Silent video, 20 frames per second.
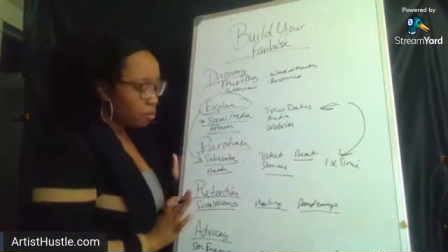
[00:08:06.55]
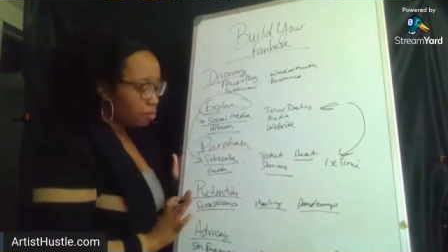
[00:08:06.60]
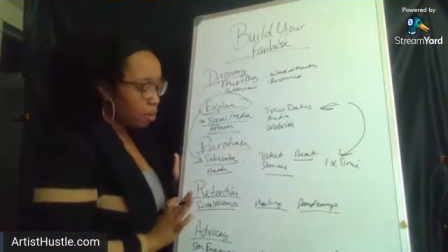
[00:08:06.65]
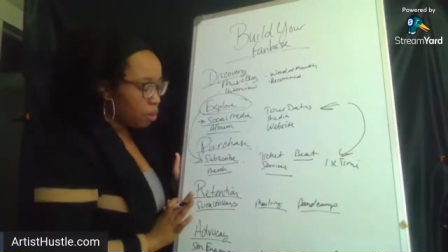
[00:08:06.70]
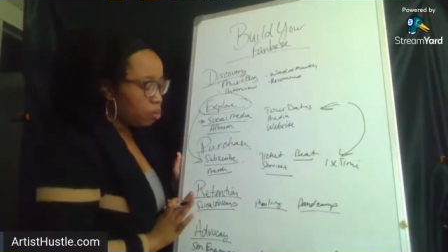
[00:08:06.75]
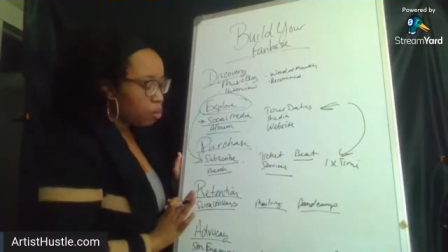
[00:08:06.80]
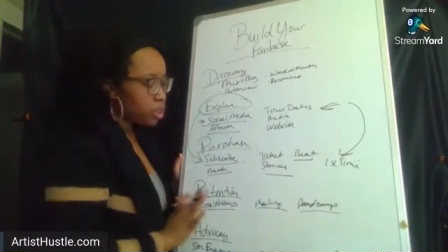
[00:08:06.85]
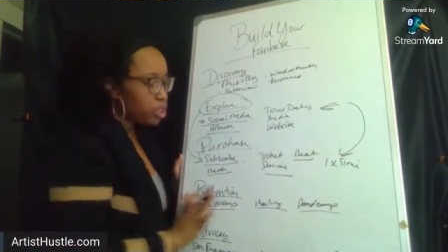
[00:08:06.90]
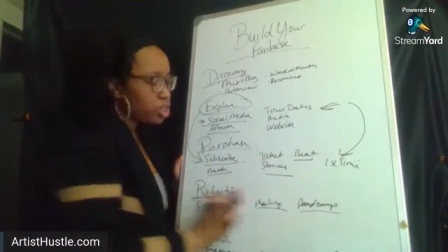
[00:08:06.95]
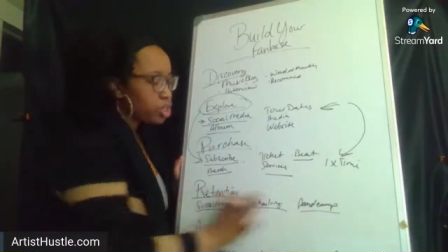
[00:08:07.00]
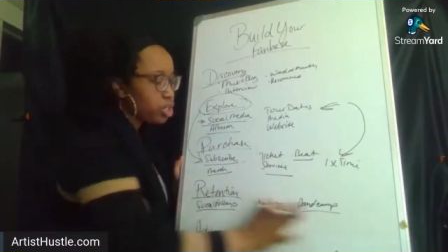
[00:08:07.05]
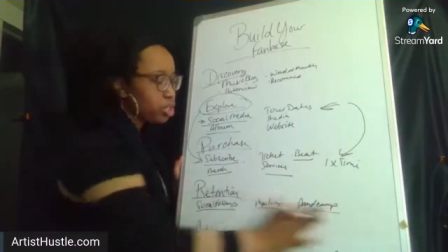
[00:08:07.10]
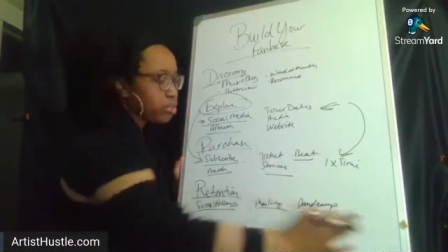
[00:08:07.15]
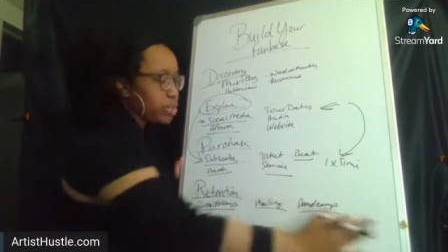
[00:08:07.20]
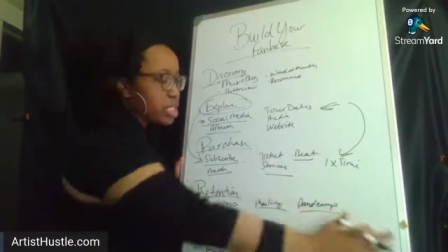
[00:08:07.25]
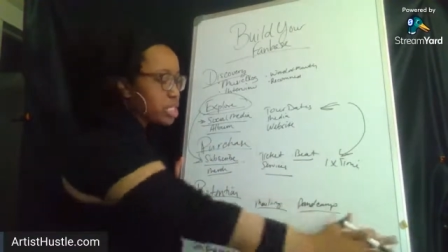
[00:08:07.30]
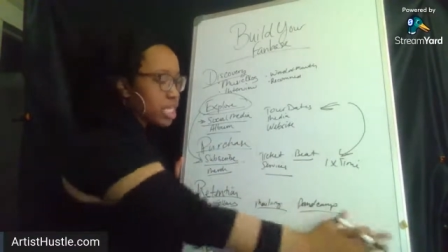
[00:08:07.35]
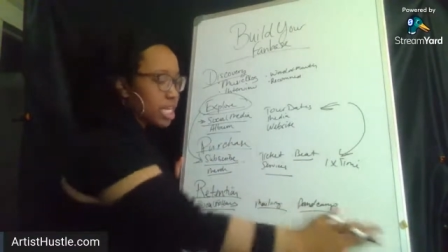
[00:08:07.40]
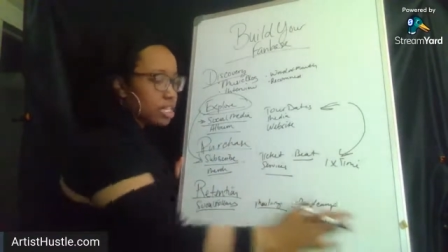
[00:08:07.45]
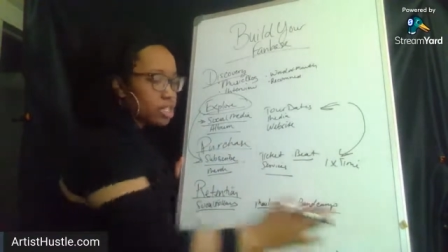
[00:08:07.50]
But what's your
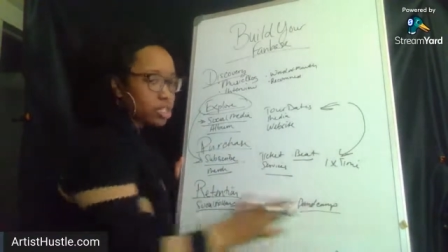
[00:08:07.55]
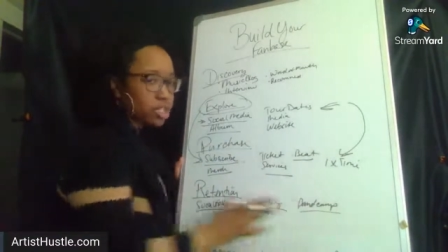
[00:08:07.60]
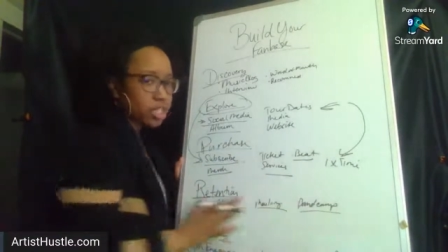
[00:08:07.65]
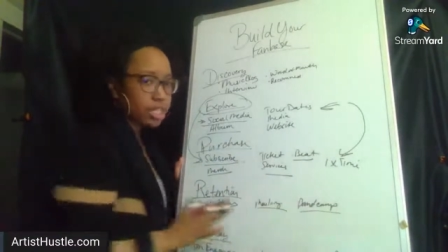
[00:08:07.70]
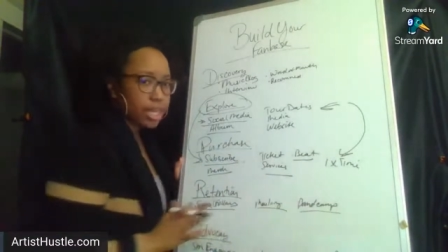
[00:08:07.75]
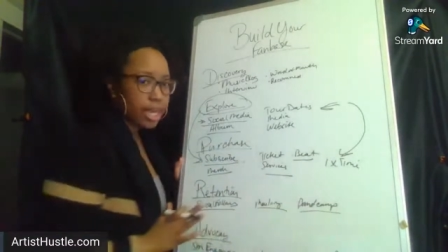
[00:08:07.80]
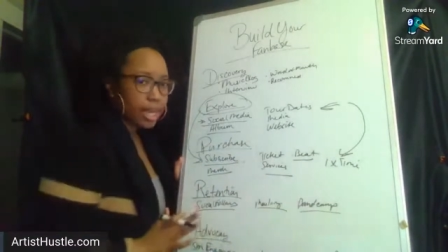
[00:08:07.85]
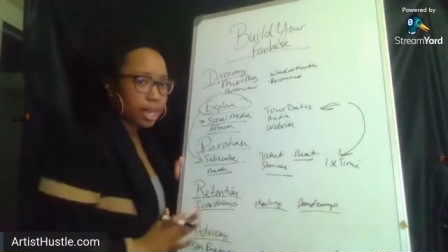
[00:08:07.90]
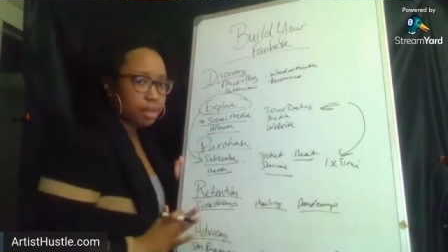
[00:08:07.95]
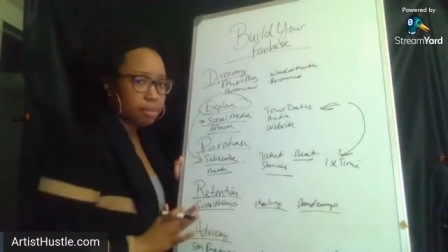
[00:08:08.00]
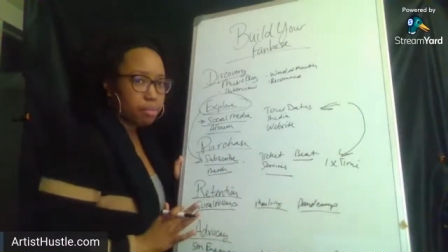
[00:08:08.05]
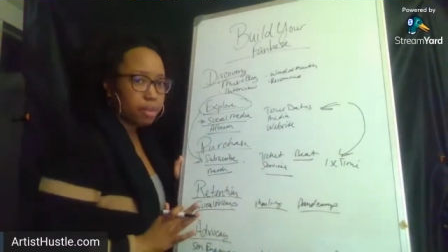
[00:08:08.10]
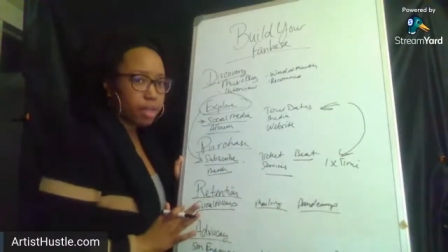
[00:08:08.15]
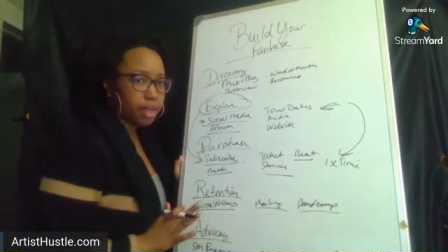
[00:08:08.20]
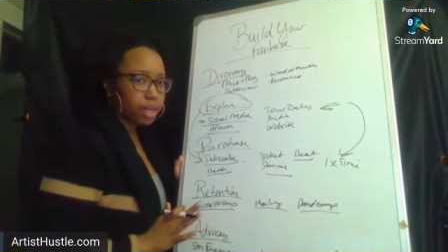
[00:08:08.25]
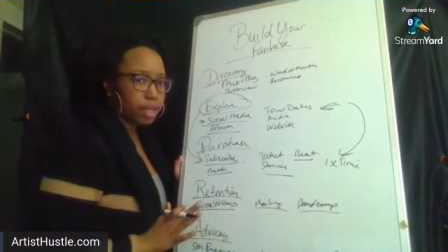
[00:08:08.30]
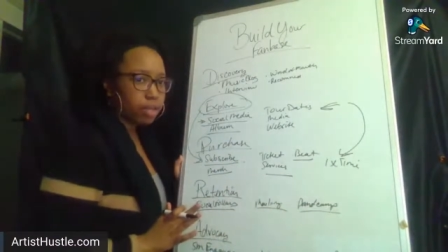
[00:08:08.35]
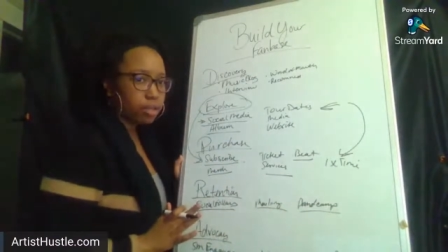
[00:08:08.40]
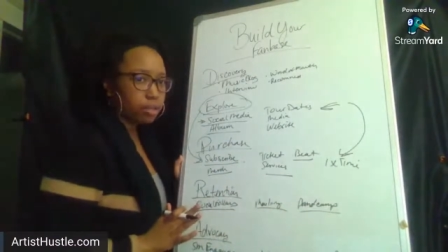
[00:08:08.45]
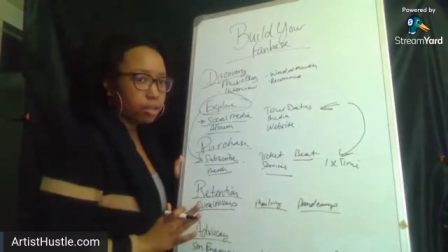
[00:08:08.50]
retention game
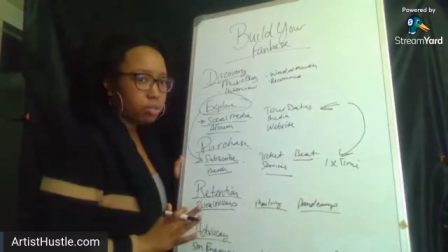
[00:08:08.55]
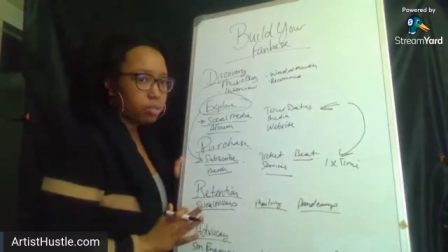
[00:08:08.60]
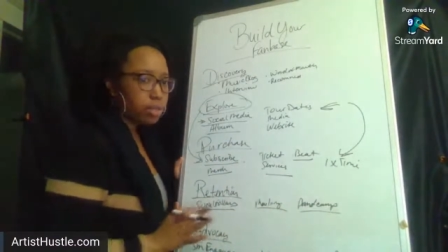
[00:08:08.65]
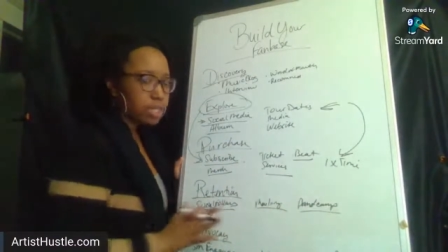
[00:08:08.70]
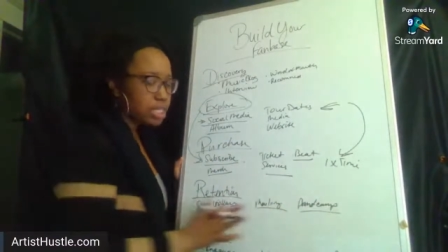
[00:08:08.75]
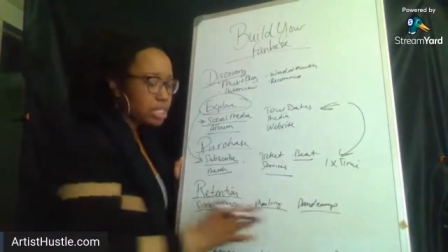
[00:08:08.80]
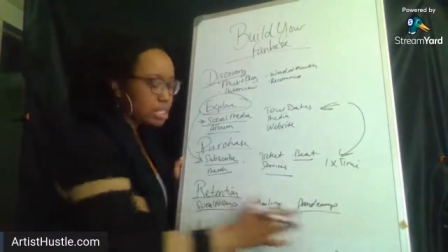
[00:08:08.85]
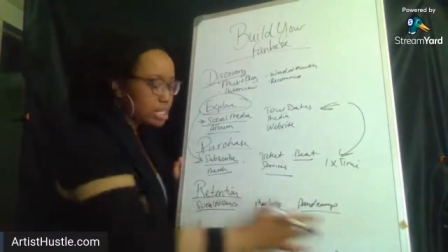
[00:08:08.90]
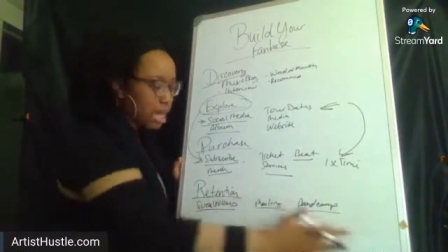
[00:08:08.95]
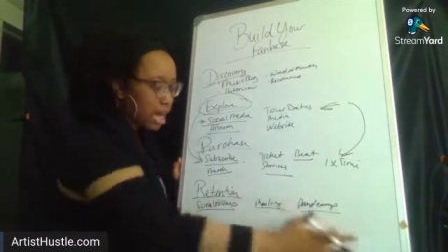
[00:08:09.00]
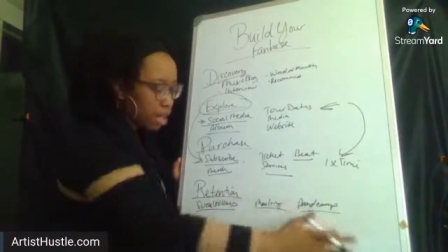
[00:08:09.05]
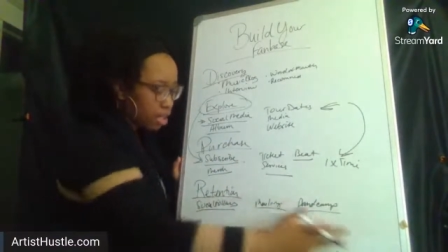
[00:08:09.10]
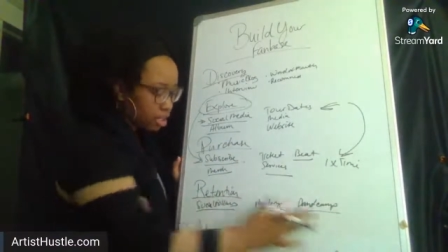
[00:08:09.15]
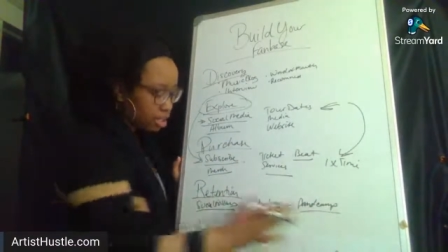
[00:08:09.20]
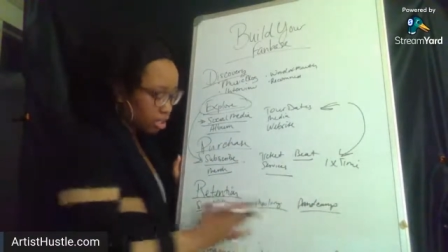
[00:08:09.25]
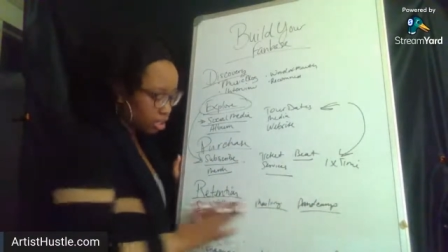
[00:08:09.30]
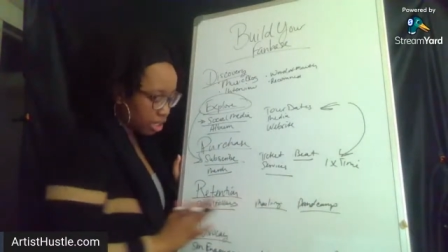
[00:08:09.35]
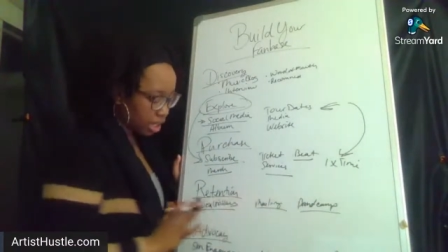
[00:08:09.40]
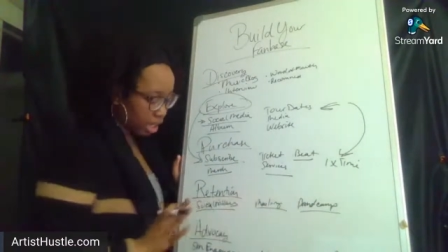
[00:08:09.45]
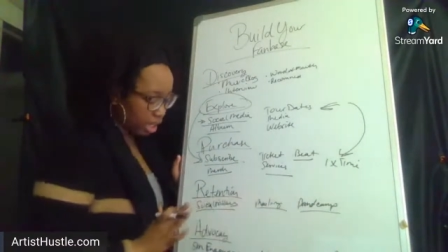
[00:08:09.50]
plan? What does that
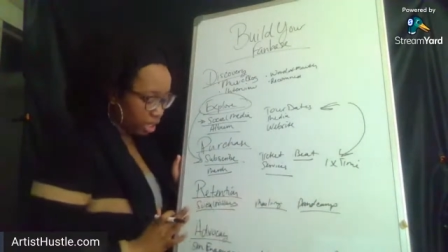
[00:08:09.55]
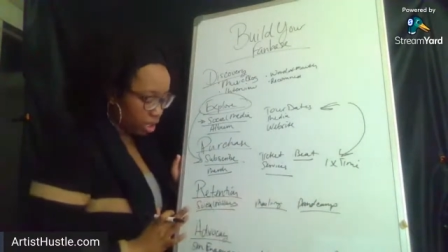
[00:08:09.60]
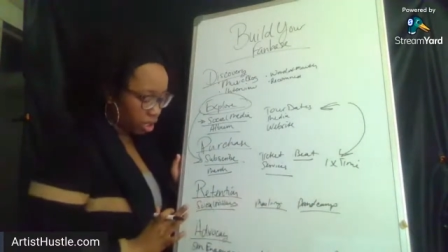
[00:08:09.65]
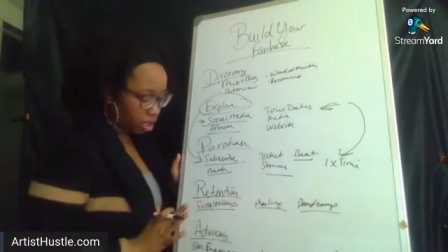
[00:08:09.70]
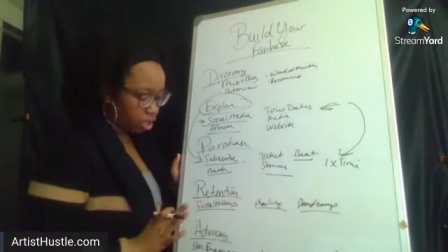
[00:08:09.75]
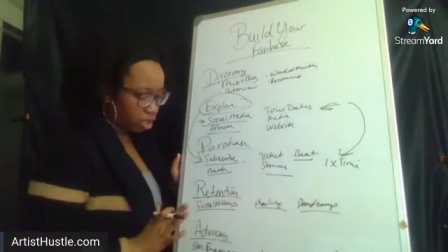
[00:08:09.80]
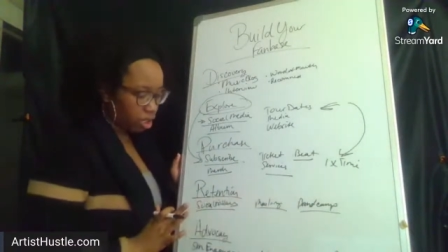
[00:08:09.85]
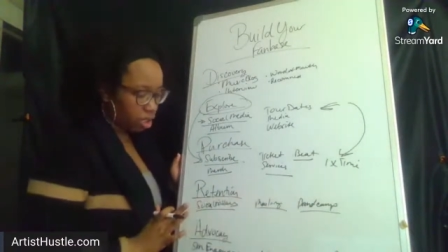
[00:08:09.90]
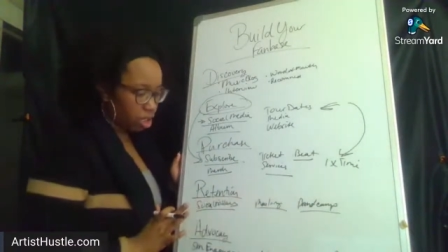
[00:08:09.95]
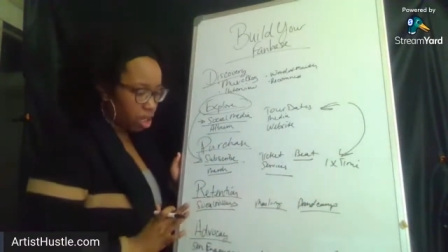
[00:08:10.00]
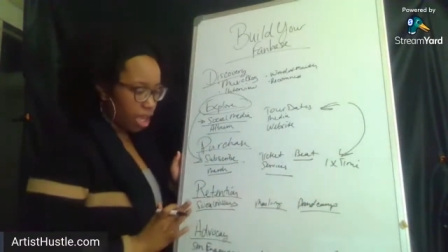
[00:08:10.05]
look like?